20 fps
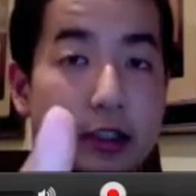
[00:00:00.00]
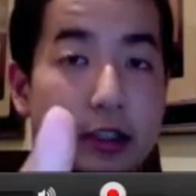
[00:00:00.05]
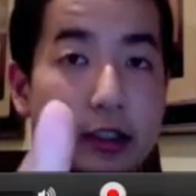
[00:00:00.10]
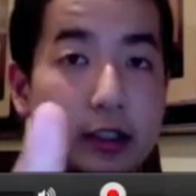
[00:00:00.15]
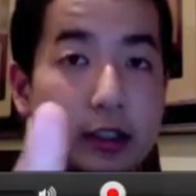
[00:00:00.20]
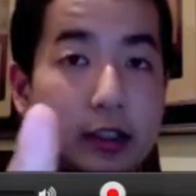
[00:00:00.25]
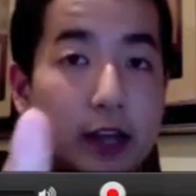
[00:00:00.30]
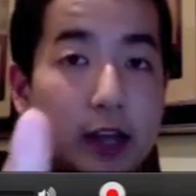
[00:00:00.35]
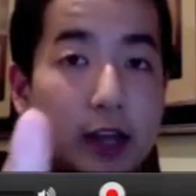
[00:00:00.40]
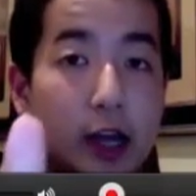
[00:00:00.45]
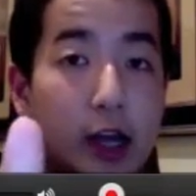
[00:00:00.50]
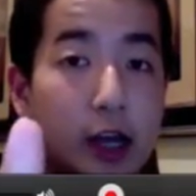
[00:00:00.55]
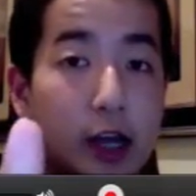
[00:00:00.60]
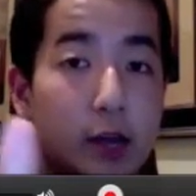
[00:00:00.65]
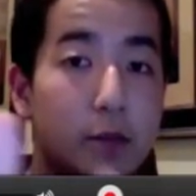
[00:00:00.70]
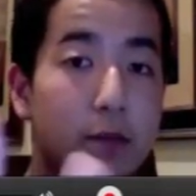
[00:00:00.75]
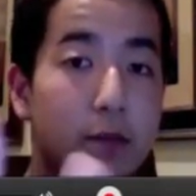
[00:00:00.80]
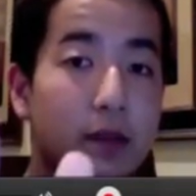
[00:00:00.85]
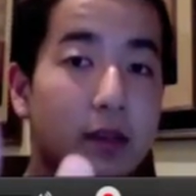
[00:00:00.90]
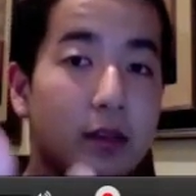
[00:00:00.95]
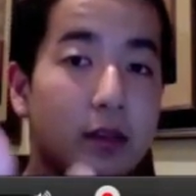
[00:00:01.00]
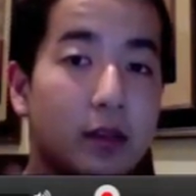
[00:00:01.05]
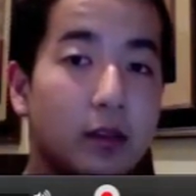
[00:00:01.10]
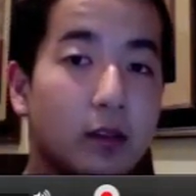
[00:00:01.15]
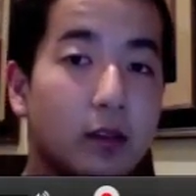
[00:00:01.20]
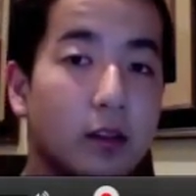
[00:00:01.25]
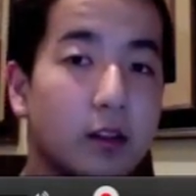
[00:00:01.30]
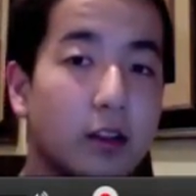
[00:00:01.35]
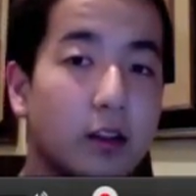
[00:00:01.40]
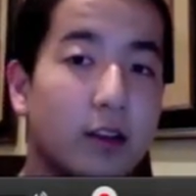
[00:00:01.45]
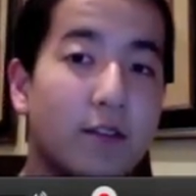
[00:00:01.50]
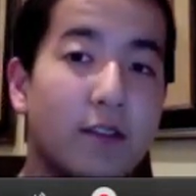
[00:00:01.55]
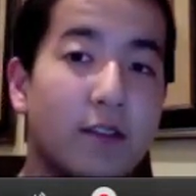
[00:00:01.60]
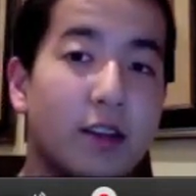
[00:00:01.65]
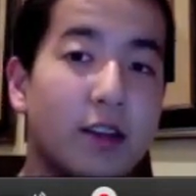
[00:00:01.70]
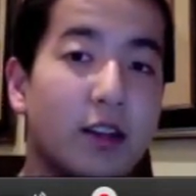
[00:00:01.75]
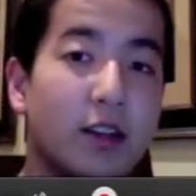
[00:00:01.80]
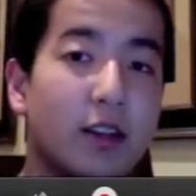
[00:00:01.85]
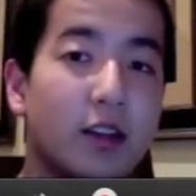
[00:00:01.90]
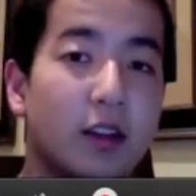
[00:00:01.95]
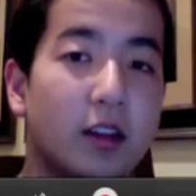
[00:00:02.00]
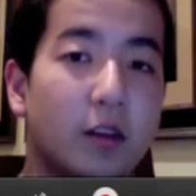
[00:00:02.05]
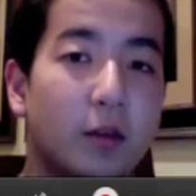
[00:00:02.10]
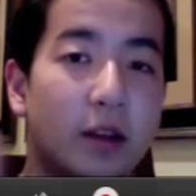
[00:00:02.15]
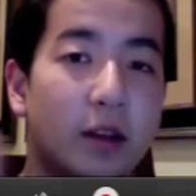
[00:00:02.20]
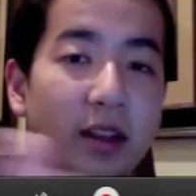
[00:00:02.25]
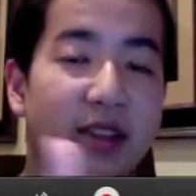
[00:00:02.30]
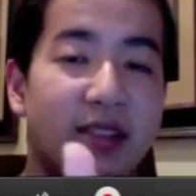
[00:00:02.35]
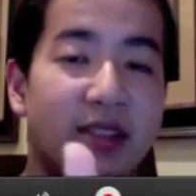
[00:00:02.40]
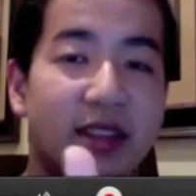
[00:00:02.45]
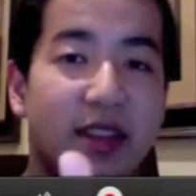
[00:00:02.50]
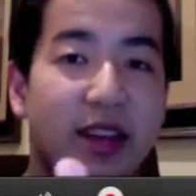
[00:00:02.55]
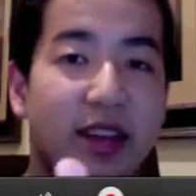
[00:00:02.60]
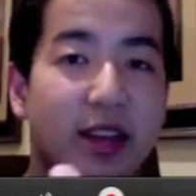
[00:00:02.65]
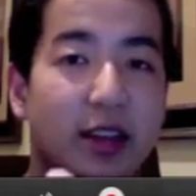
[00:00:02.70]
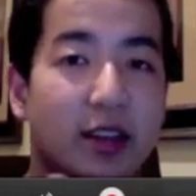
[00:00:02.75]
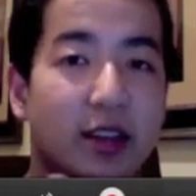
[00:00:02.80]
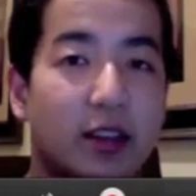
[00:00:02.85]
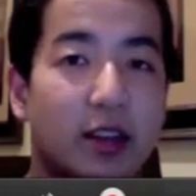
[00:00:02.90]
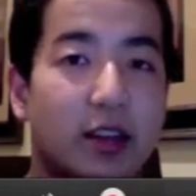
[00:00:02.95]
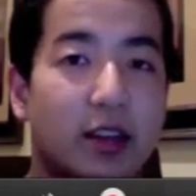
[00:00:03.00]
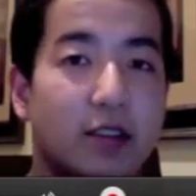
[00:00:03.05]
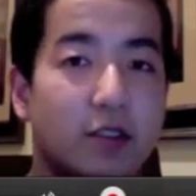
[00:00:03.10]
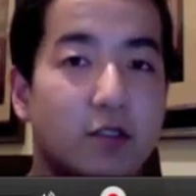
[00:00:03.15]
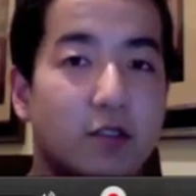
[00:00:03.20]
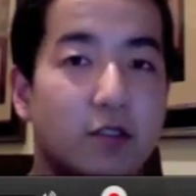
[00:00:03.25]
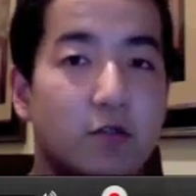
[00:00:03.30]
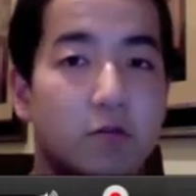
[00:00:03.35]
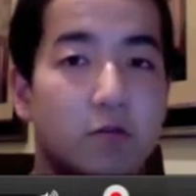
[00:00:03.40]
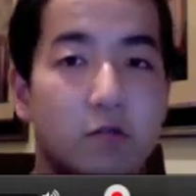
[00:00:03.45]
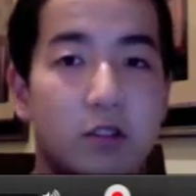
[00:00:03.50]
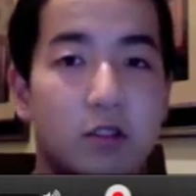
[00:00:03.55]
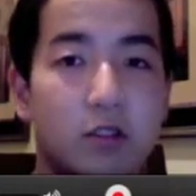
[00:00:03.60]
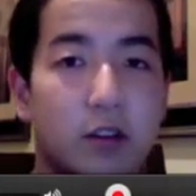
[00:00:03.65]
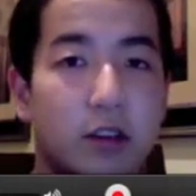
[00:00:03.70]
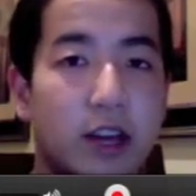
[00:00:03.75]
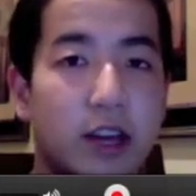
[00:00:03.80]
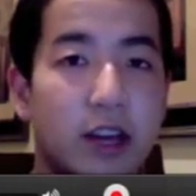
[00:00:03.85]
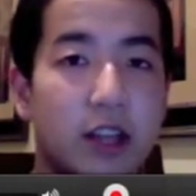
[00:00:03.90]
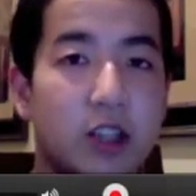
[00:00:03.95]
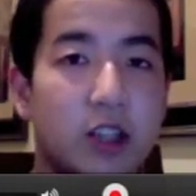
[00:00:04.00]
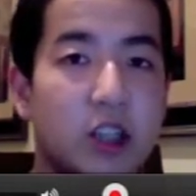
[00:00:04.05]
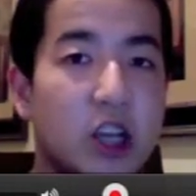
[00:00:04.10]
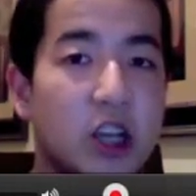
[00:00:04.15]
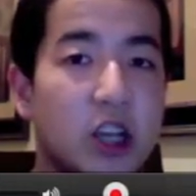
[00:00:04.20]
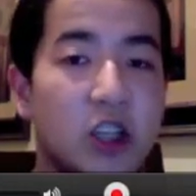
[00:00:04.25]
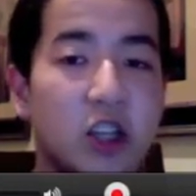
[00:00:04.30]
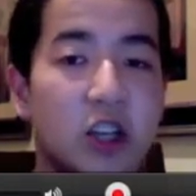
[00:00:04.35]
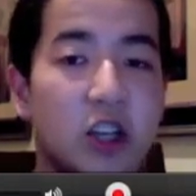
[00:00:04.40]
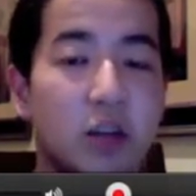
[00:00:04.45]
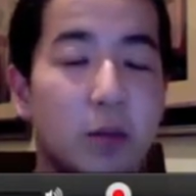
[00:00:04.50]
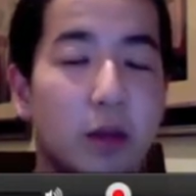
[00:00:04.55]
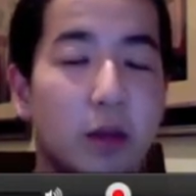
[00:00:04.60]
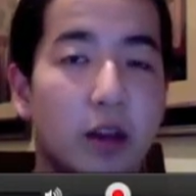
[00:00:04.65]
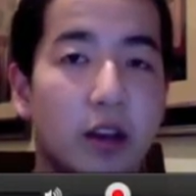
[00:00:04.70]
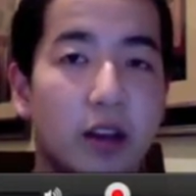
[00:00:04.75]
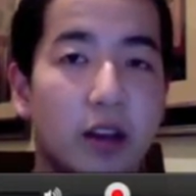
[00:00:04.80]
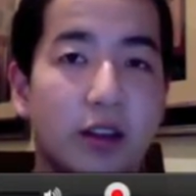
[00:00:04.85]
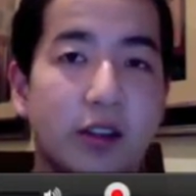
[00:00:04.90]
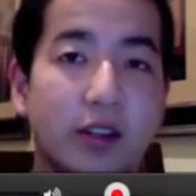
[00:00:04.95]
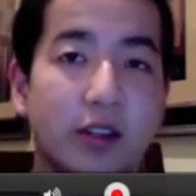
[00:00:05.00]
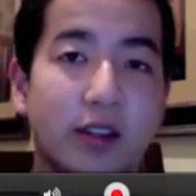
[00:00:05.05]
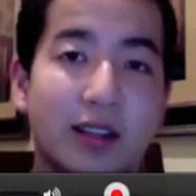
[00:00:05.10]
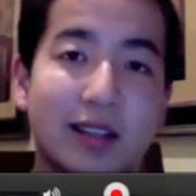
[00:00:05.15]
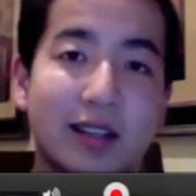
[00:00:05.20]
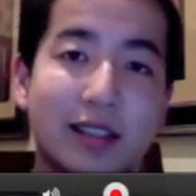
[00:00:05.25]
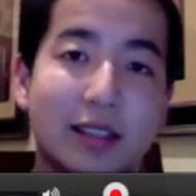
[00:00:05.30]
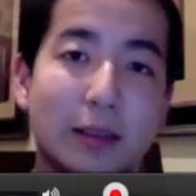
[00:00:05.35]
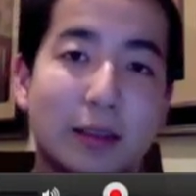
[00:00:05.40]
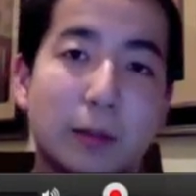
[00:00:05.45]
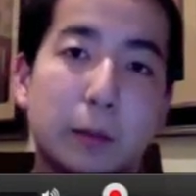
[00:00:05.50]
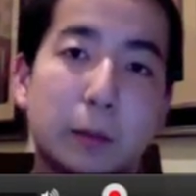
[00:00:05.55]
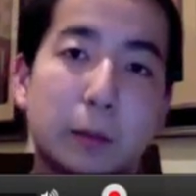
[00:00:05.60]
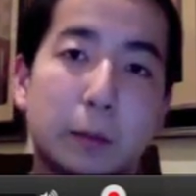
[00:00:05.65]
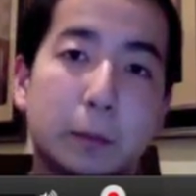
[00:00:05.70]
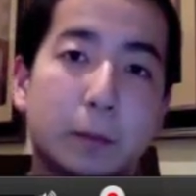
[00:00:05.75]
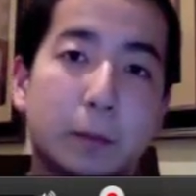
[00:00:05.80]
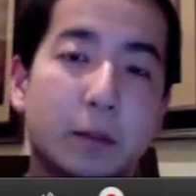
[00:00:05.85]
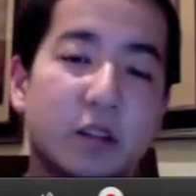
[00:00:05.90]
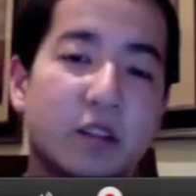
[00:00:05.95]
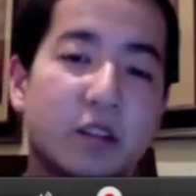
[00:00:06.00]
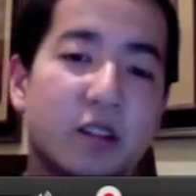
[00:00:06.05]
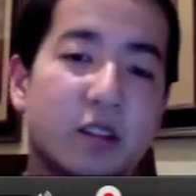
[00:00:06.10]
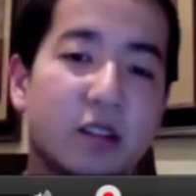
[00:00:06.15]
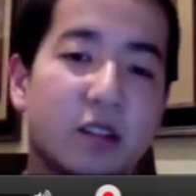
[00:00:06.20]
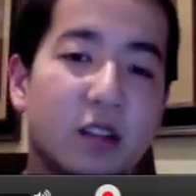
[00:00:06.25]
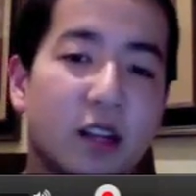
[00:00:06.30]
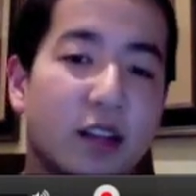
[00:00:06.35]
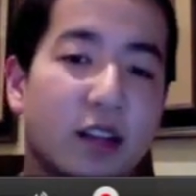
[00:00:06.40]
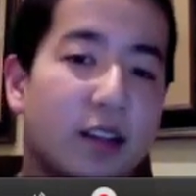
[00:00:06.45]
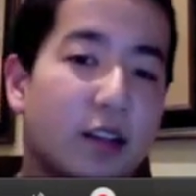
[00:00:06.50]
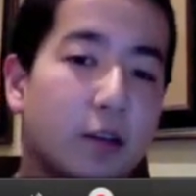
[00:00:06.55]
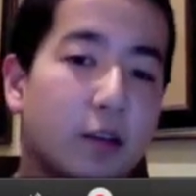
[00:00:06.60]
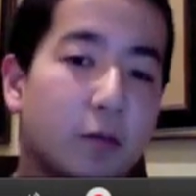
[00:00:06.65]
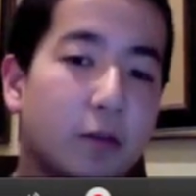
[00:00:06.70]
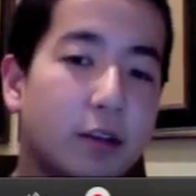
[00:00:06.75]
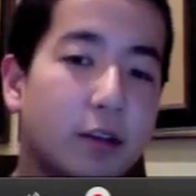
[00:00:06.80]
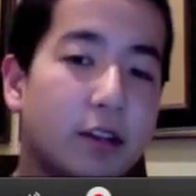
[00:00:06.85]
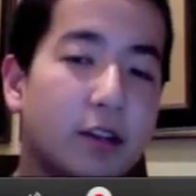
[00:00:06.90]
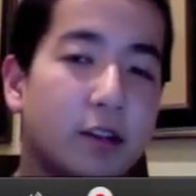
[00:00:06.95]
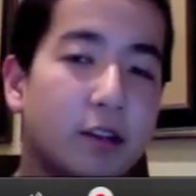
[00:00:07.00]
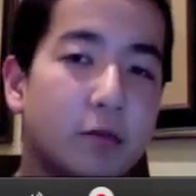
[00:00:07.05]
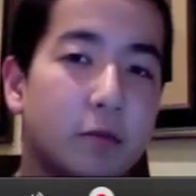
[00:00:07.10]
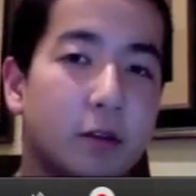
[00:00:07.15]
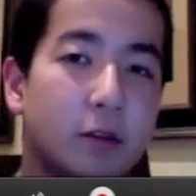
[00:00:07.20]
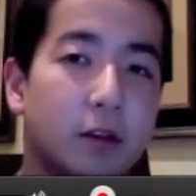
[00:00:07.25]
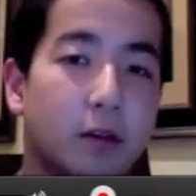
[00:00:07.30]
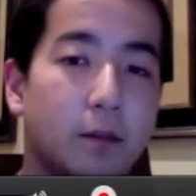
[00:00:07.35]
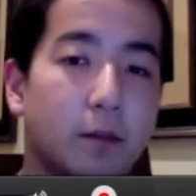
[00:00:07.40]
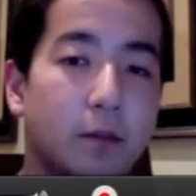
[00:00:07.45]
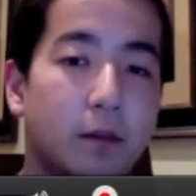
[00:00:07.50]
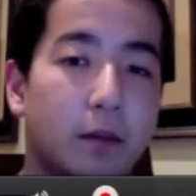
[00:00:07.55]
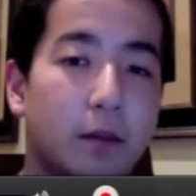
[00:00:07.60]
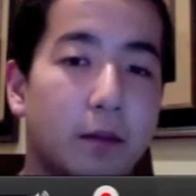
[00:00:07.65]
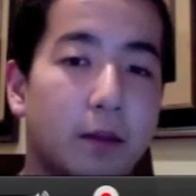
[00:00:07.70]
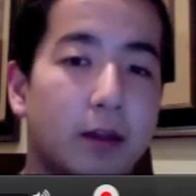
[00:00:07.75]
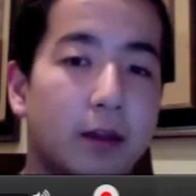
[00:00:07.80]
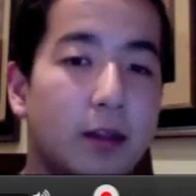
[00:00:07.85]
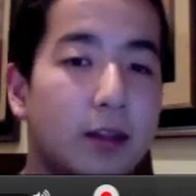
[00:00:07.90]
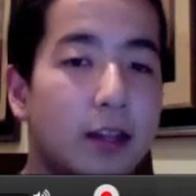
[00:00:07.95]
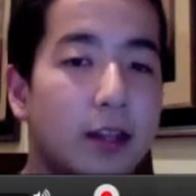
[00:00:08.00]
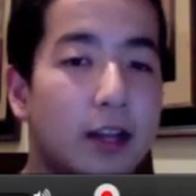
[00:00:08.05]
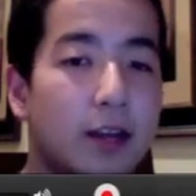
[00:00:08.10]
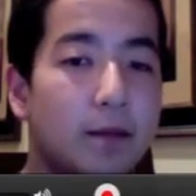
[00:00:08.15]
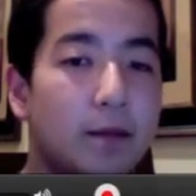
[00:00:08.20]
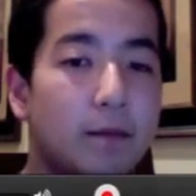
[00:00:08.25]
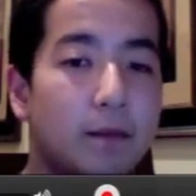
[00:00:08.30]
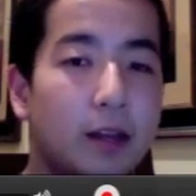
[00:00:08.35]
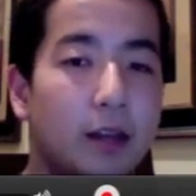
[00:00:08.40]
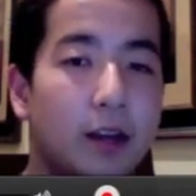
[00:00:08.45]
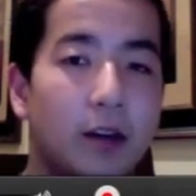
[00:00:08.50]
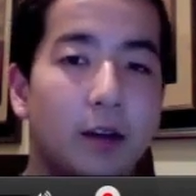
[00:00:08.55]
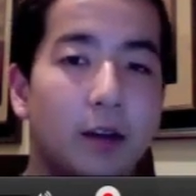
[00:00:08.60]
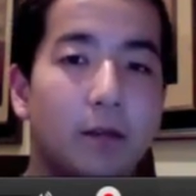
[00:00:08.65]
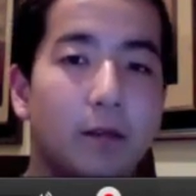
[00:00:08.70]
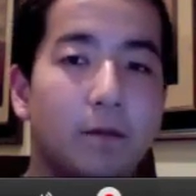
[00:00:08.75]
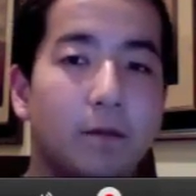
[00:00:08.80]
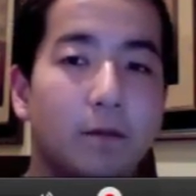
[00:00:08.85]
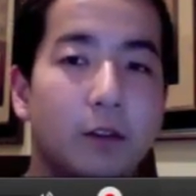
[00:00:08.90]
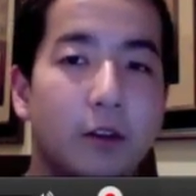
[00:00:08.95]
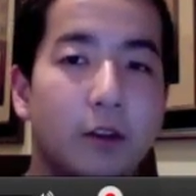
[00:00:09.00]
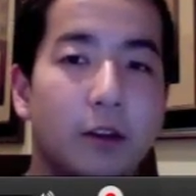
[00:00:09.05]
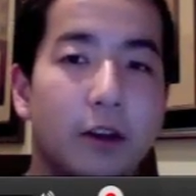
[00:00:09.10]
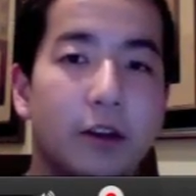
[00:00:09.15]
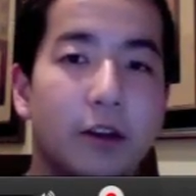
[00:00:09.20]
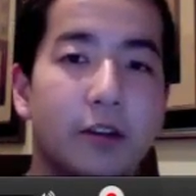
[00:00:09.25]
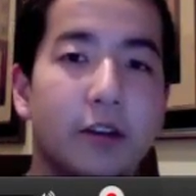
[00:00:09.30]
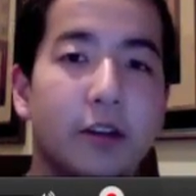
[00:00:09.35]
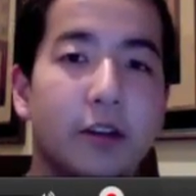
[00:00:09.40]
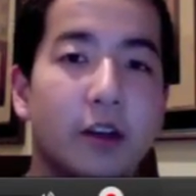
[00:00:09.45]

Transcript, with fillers: I mean, given, when I say that, guys, you still can change it, but it's not gonna work as well, maybe. Huh, I don't know. Who cares?